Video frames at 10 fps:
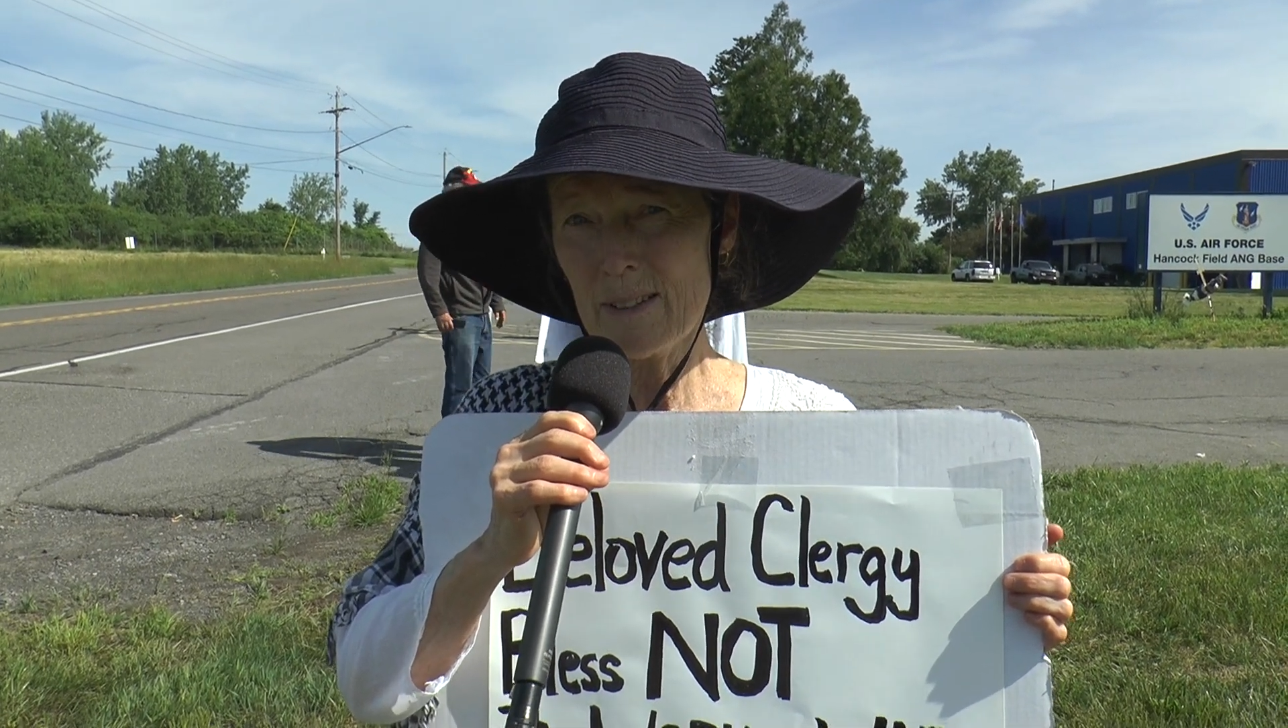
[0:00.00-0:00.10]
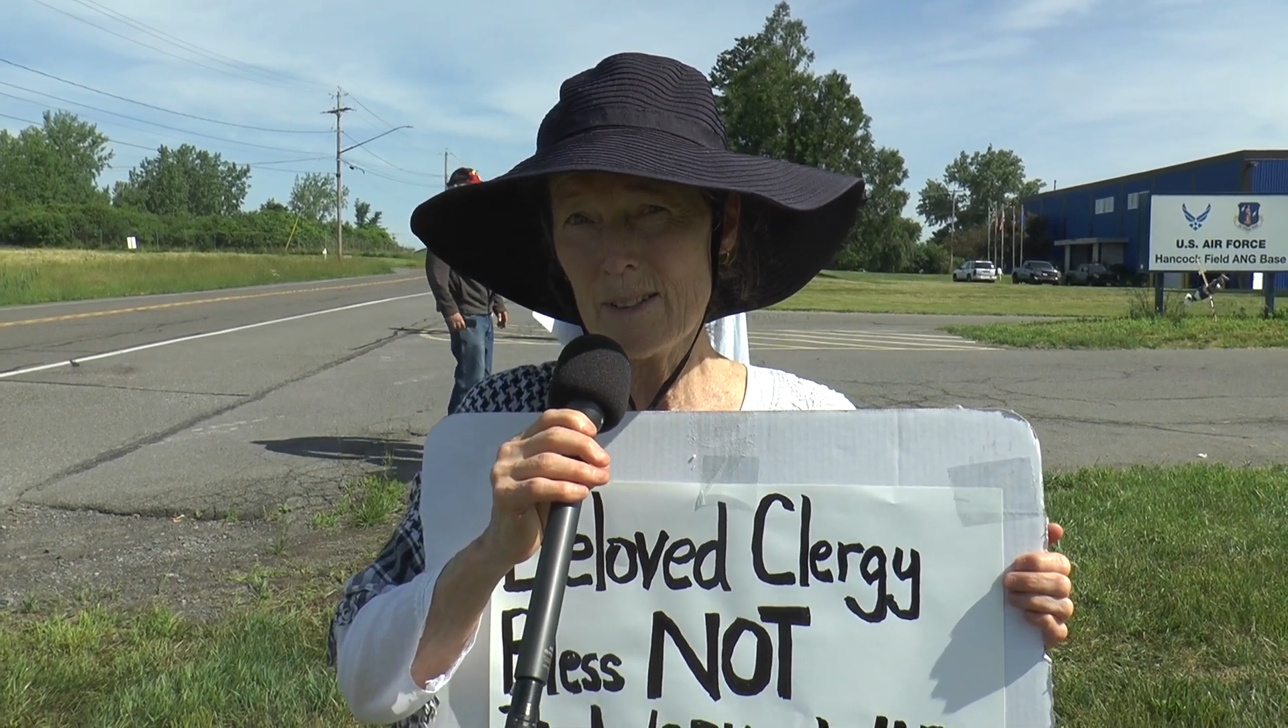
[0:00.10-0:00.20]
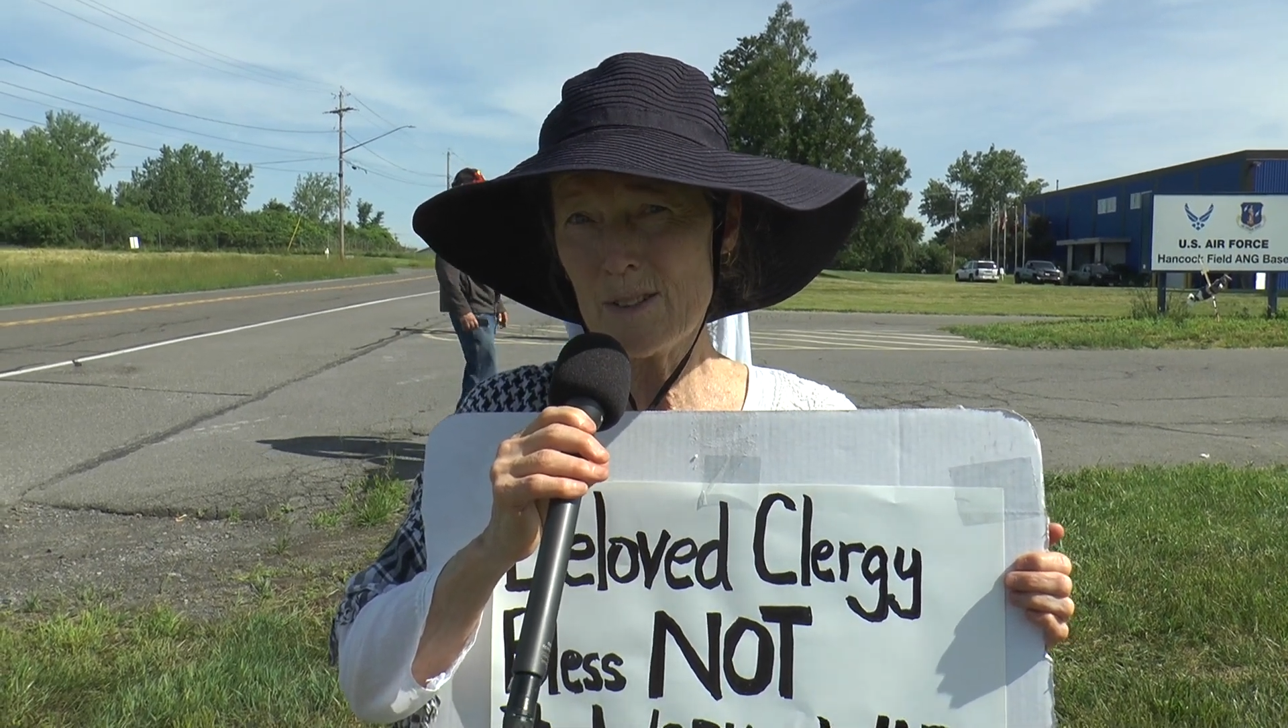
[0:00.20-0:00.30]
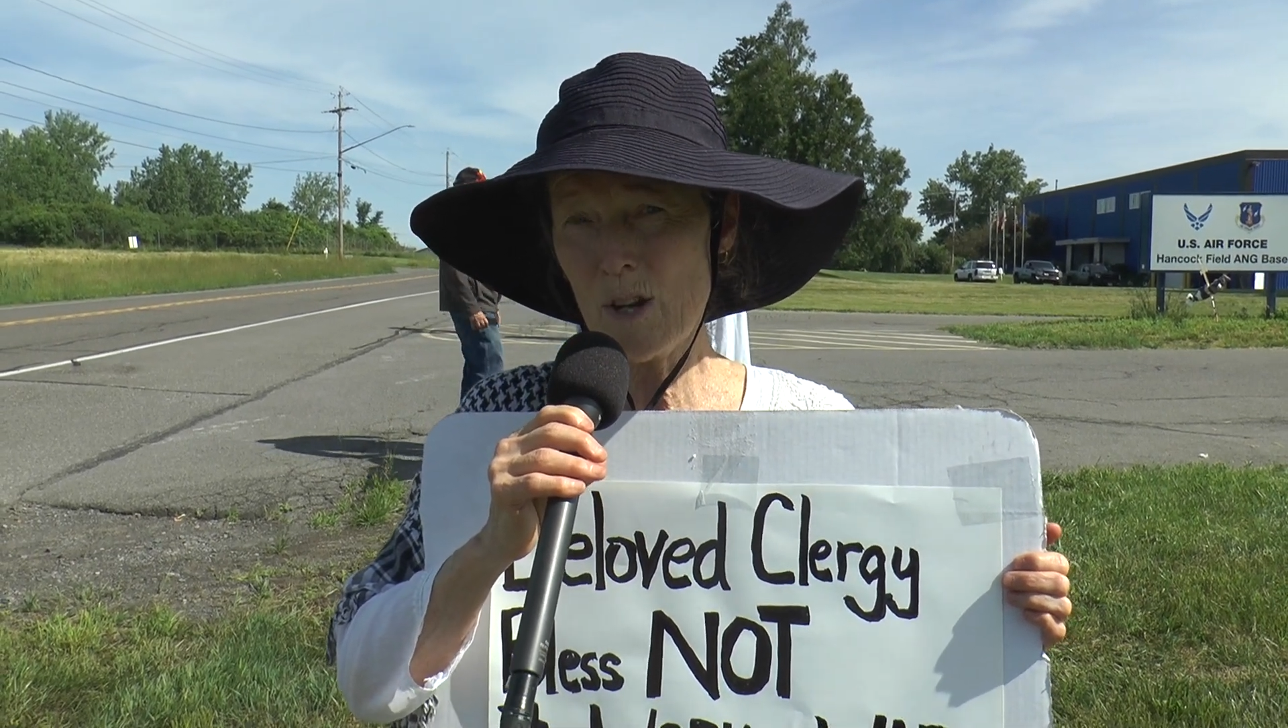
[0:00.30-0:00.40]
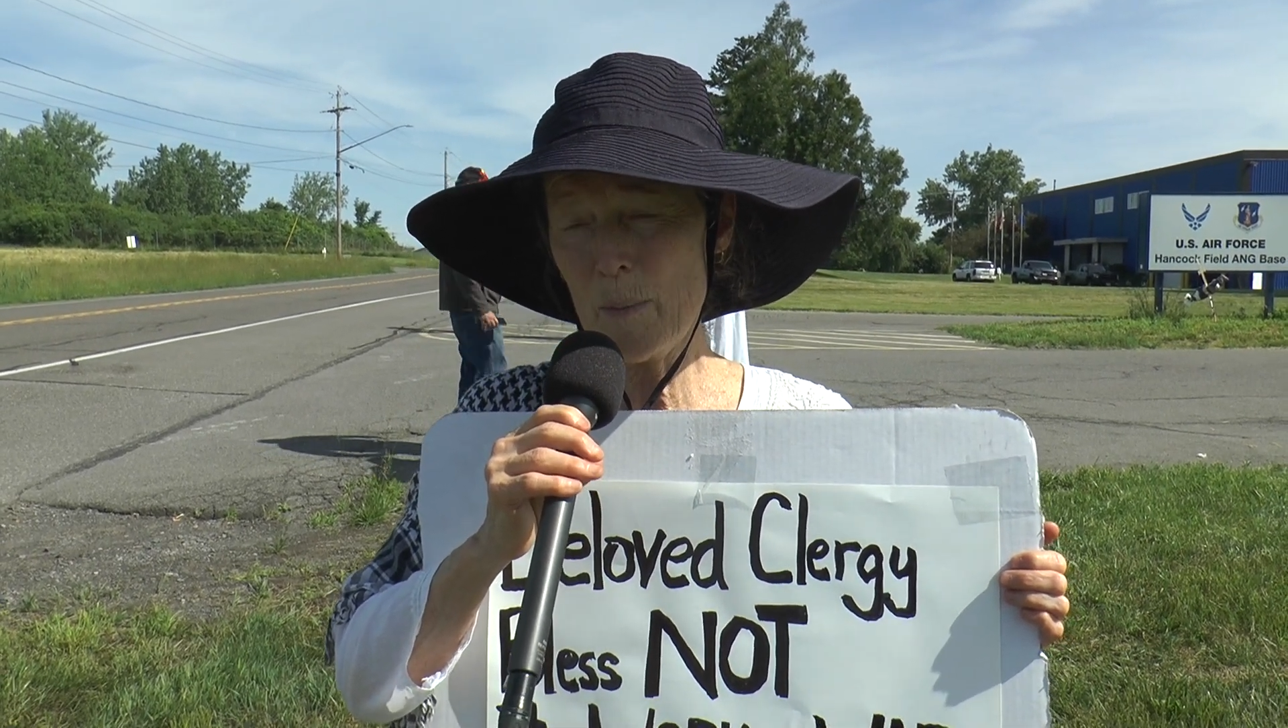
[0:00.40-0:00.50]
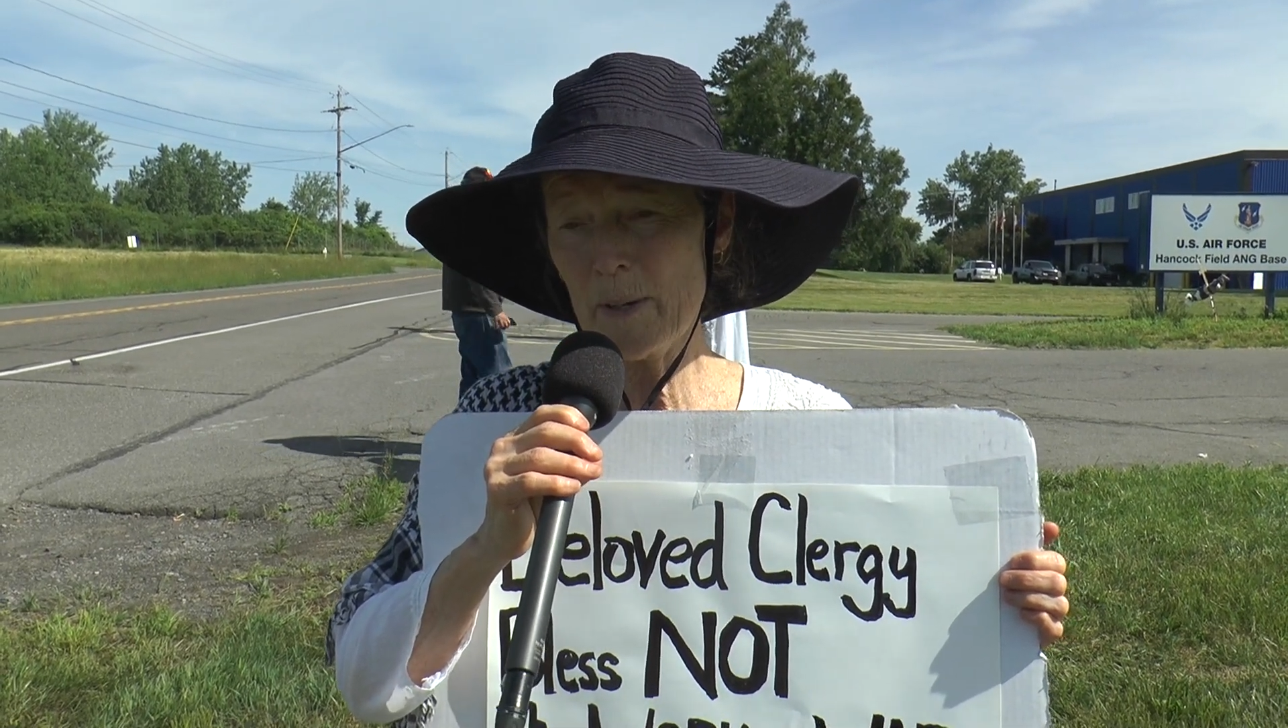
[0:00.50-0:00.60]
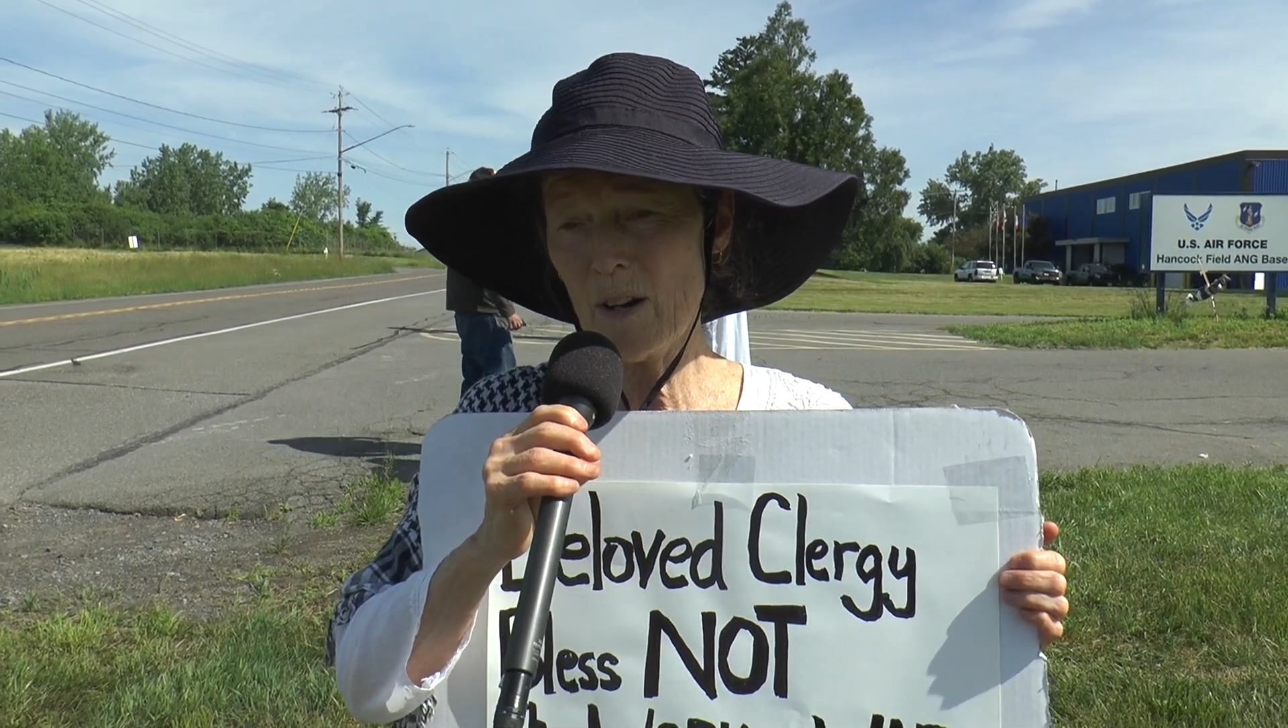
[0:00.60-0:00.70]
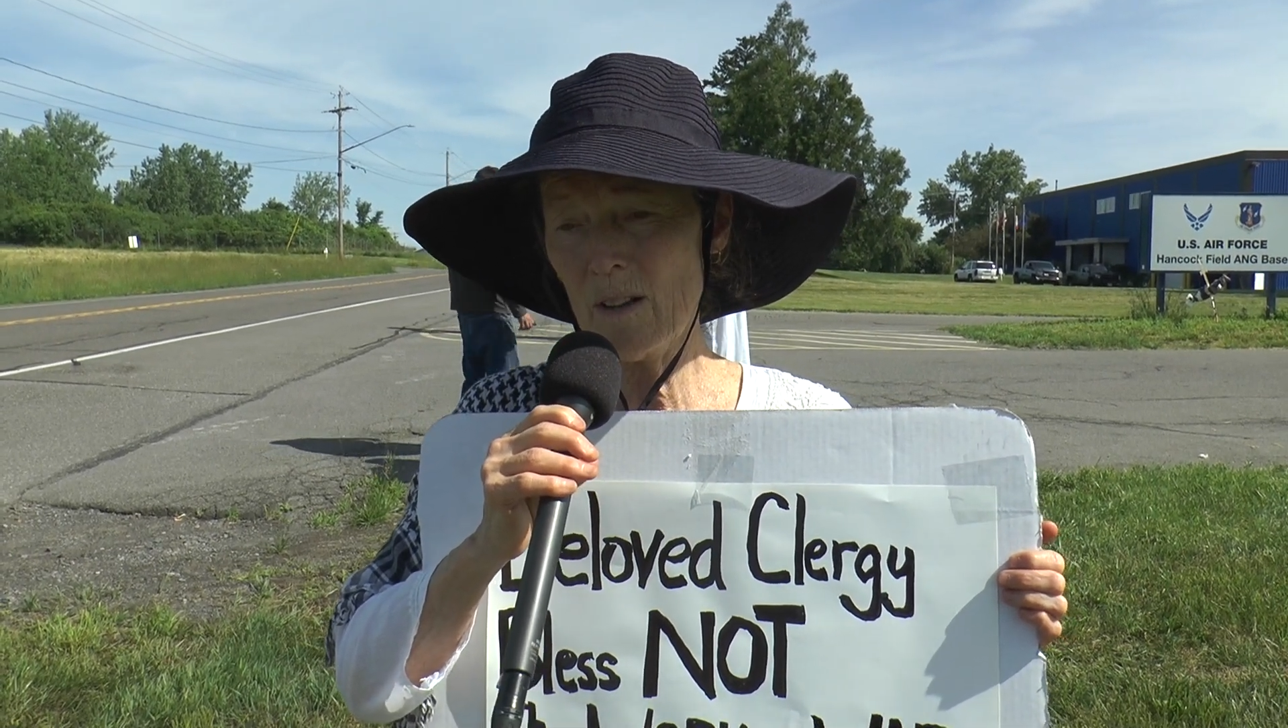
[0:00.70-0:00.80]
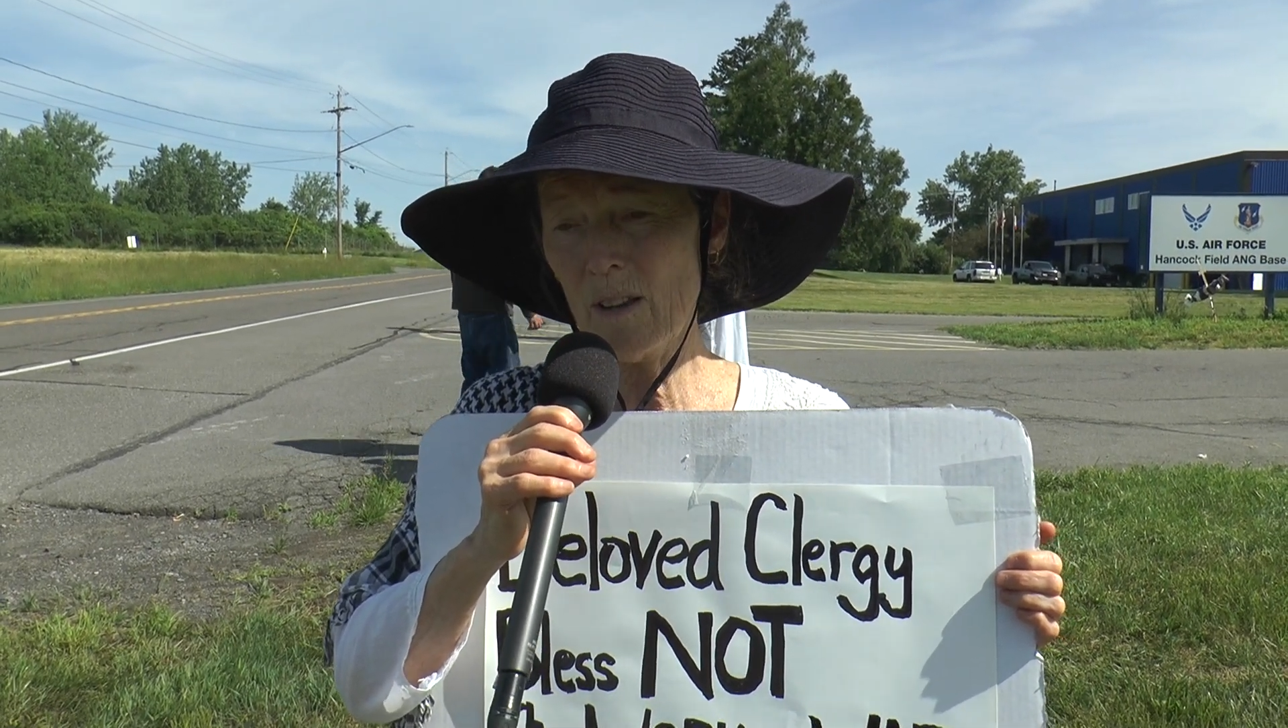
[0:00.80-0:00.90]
disarming our